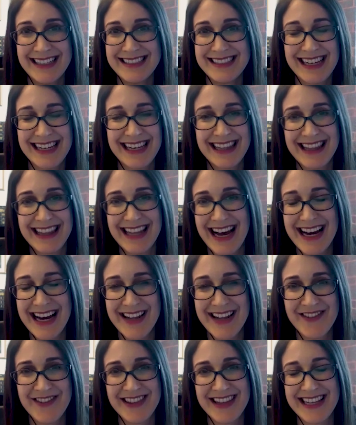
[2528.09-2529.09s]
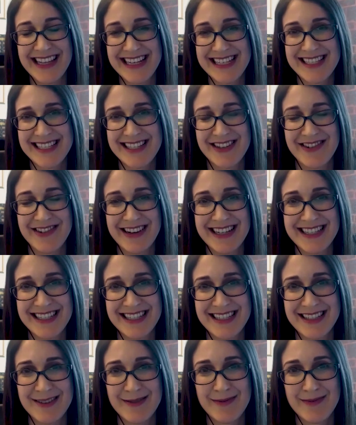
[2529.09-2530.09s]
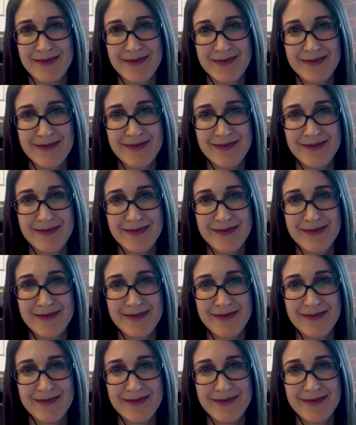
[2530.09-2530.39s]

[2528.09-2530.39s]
decline for the next generation?